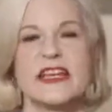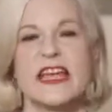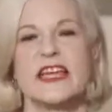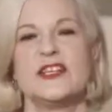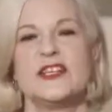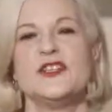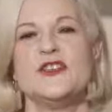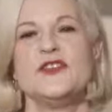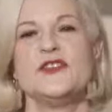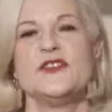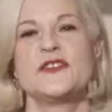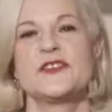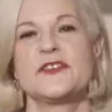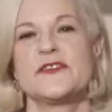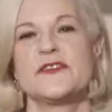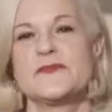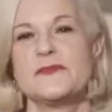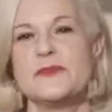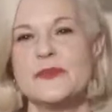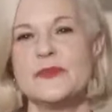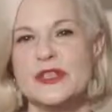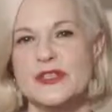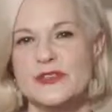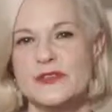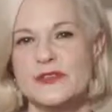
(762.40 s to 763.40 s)
and use of
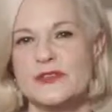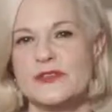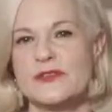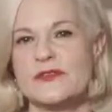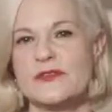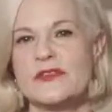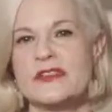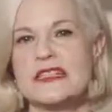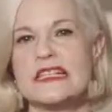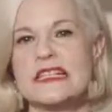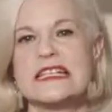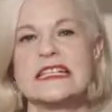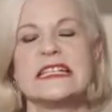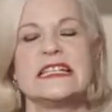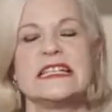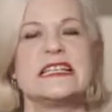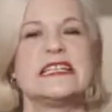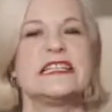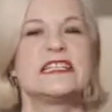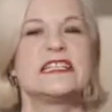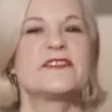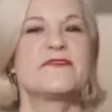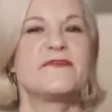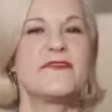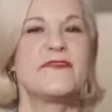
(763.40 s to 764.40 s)
minerals
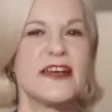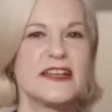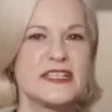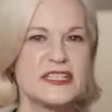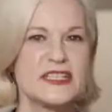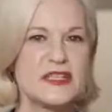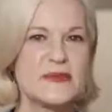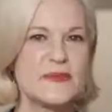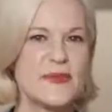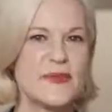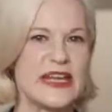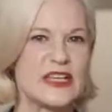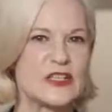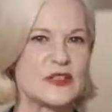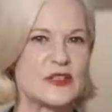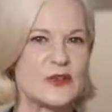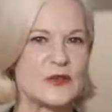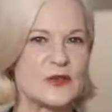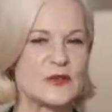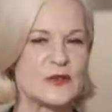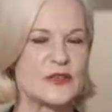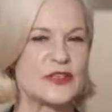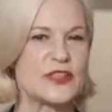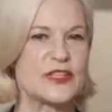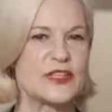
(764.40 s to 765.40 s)
is
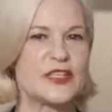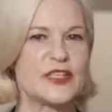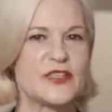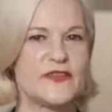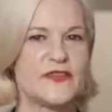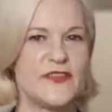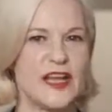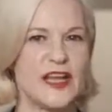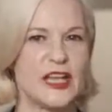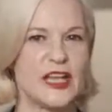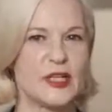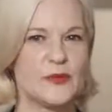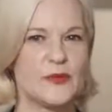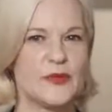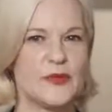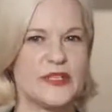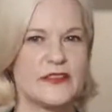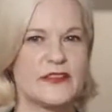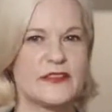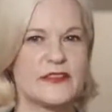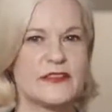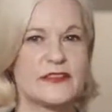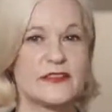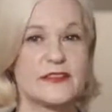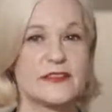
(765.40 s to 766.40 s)
fundamental to the
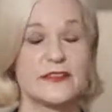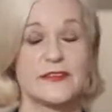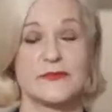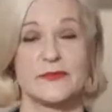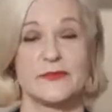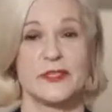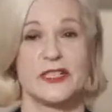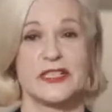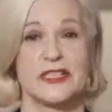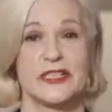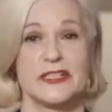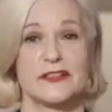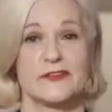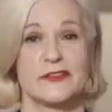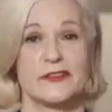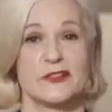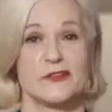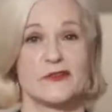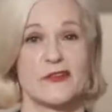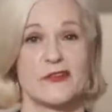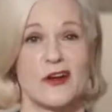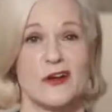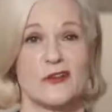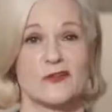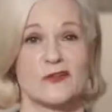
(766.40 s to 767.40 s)
development of material
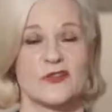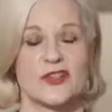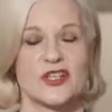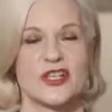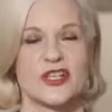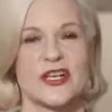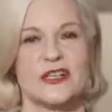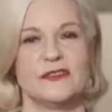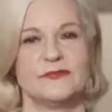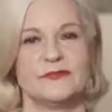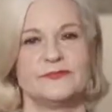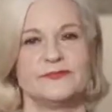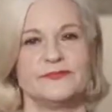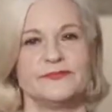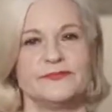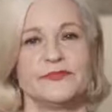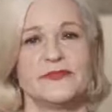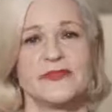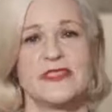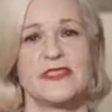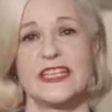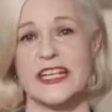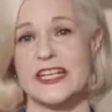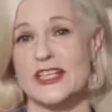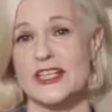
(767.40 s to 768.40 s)
culture,
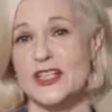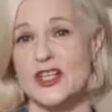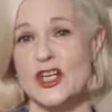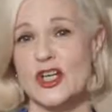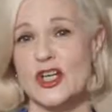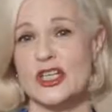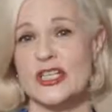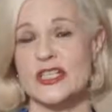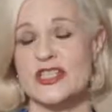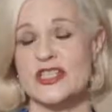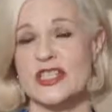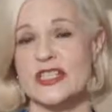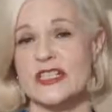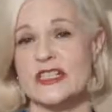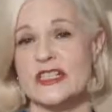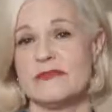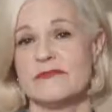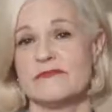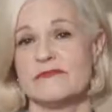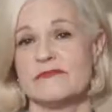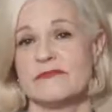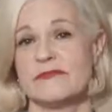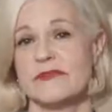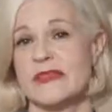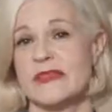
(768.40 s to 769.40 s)
technology,
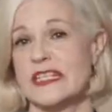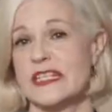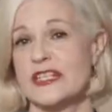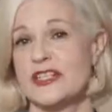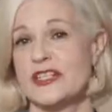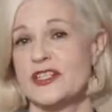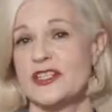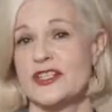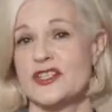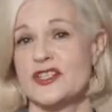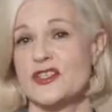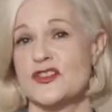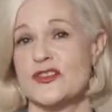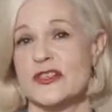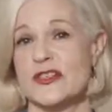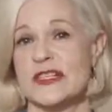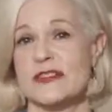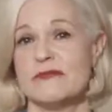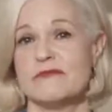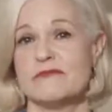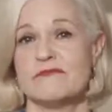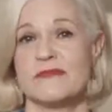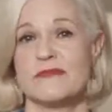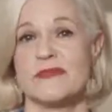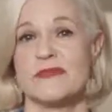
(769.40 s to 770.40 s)
industry,
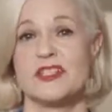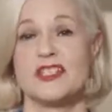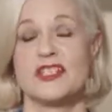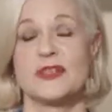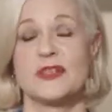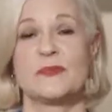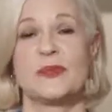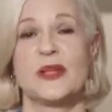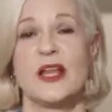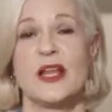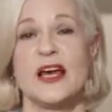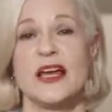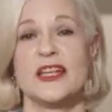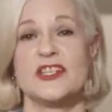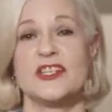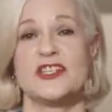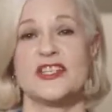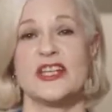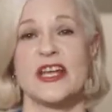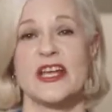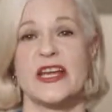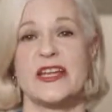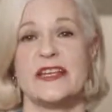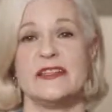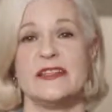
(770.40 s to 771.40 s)
supply
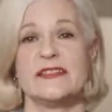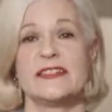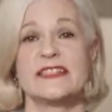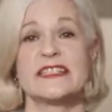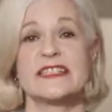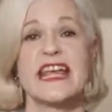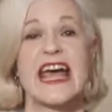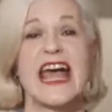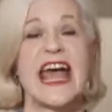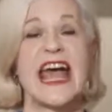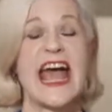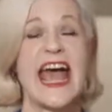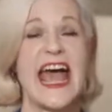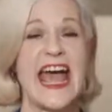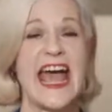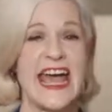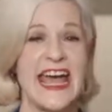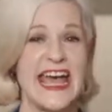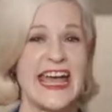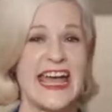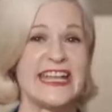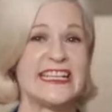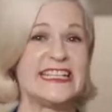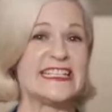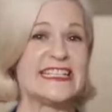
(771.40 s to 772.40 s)
chains
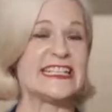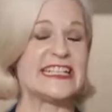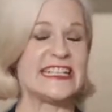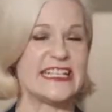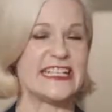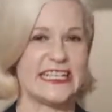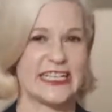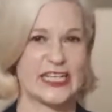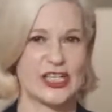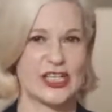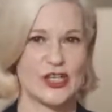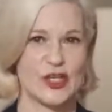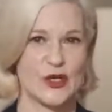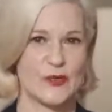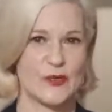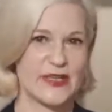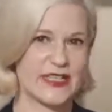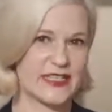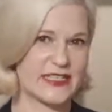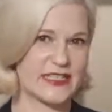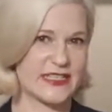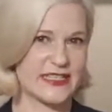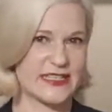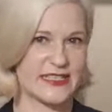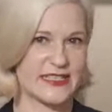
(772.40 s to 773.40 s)
and economic
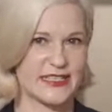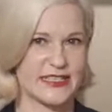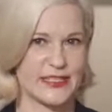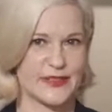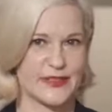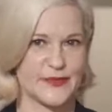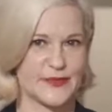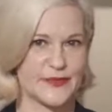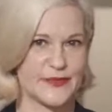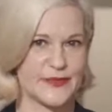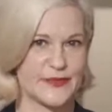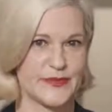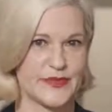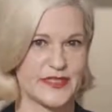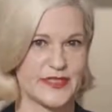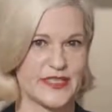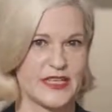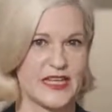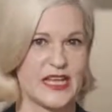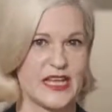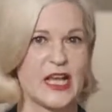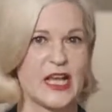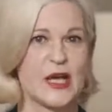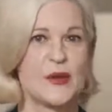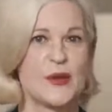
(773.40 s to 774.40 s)
systems.
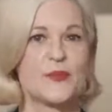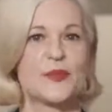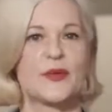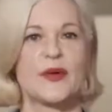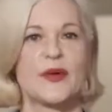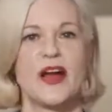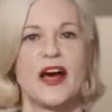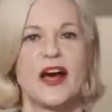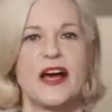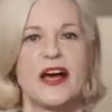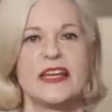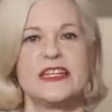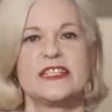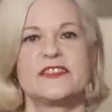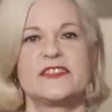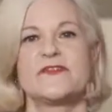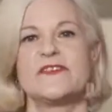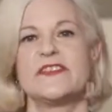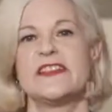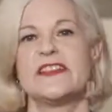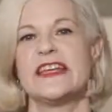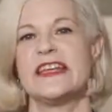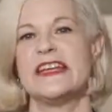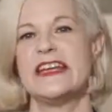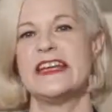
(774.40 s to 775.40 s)
Prized for
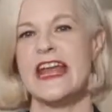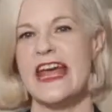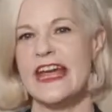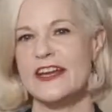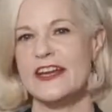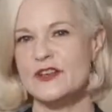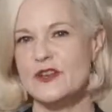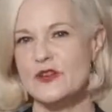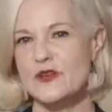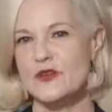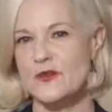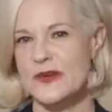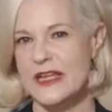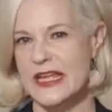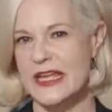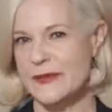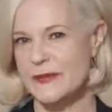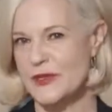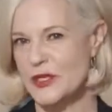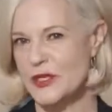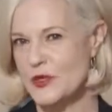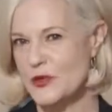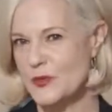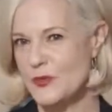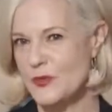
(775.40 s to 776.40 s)
their natural
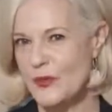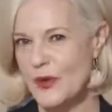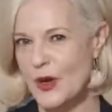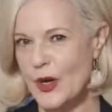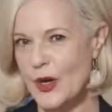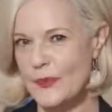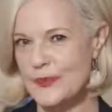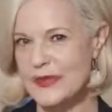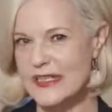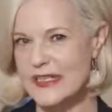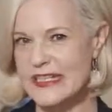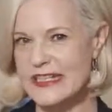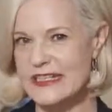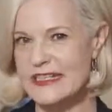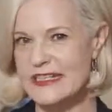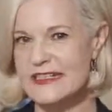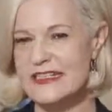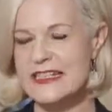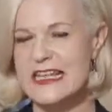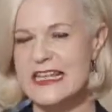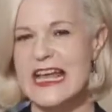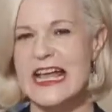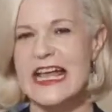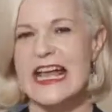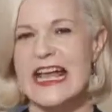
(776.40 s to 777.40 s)
chemical
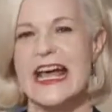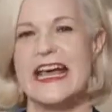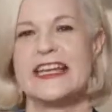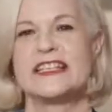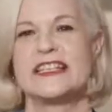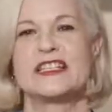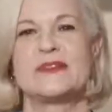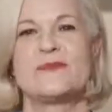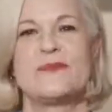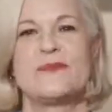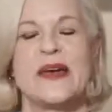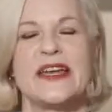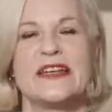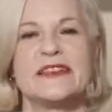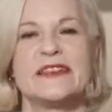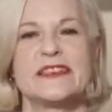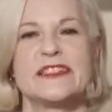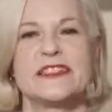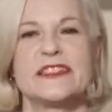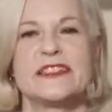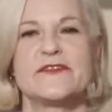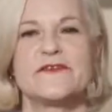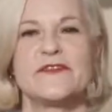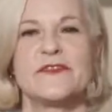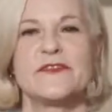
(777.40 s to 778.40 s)
properties as the
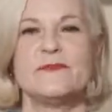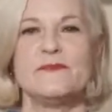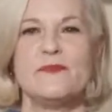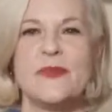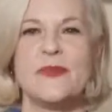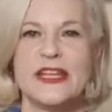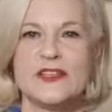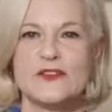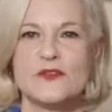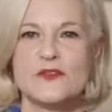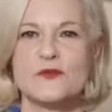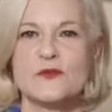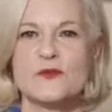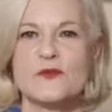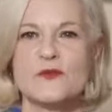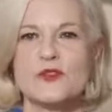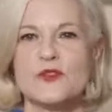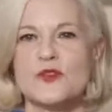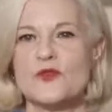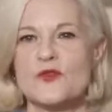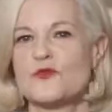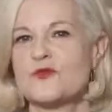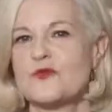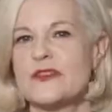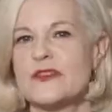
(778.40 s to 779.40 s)
basis for metals
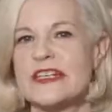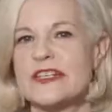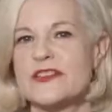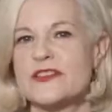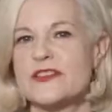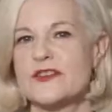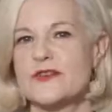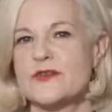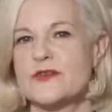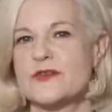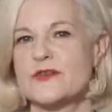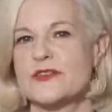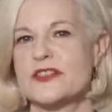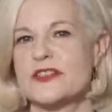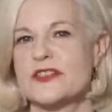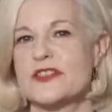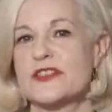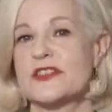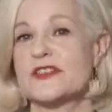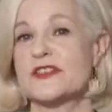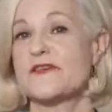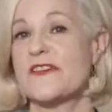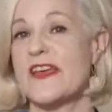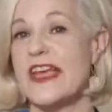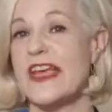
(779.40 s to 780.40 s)
or
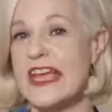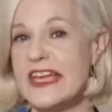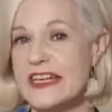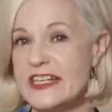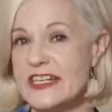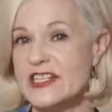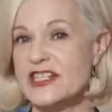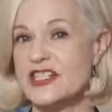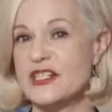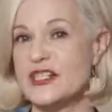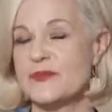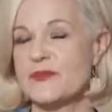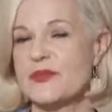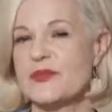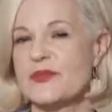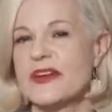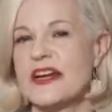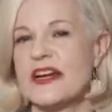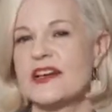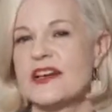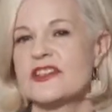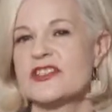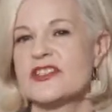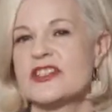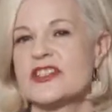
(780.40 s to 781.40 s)
resources for energy
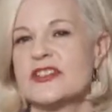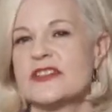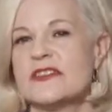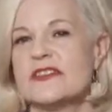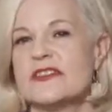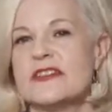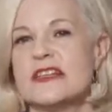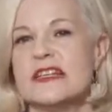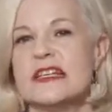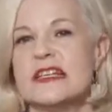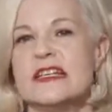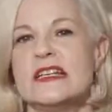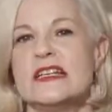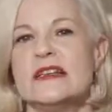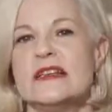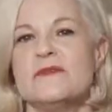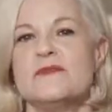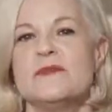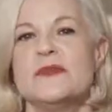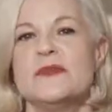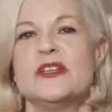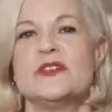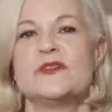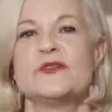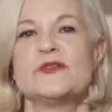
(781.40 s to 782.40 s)
production,
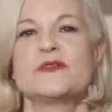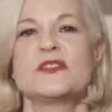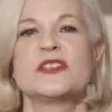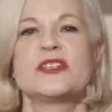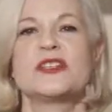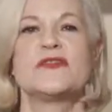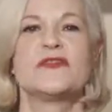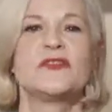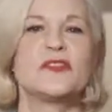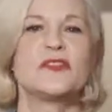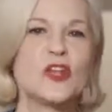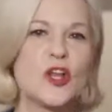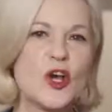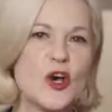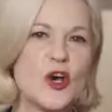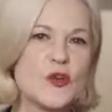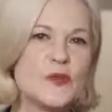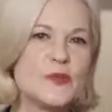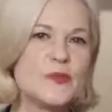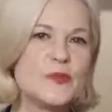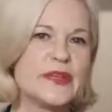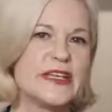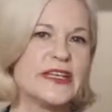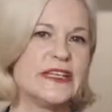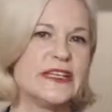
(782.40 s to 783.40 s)
minerals have
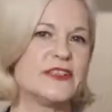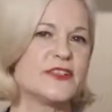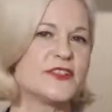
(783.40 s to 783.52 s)
long been